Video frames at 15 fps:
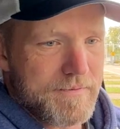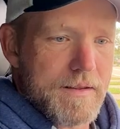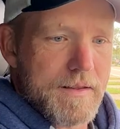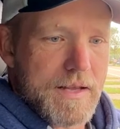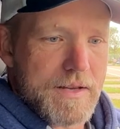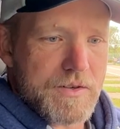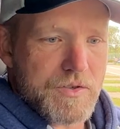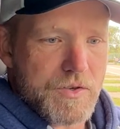
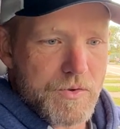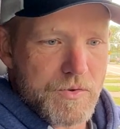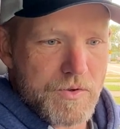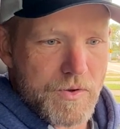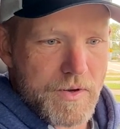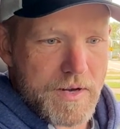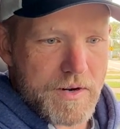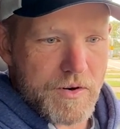That shows
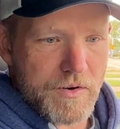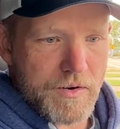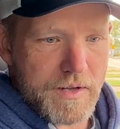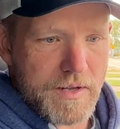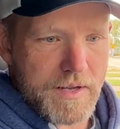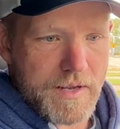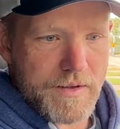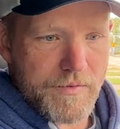you I
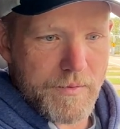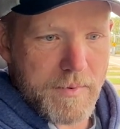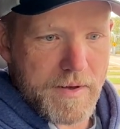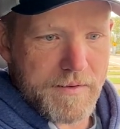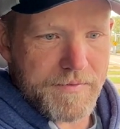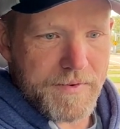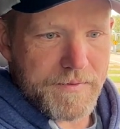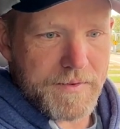currently have
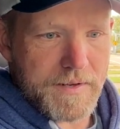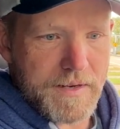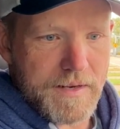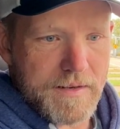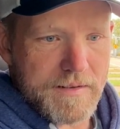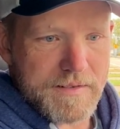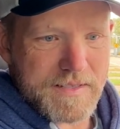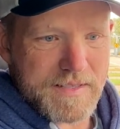about
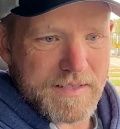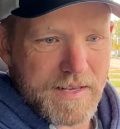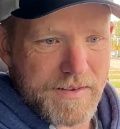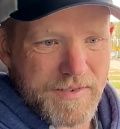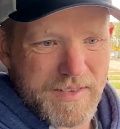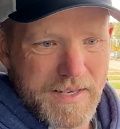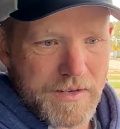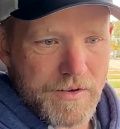
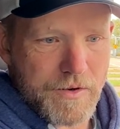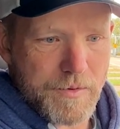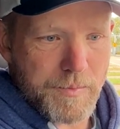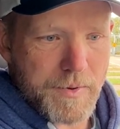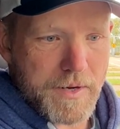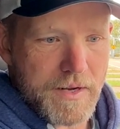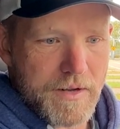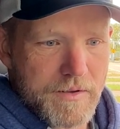1,700
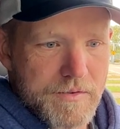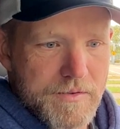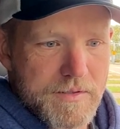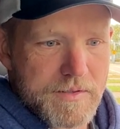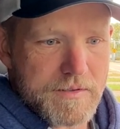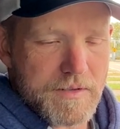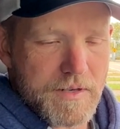pounds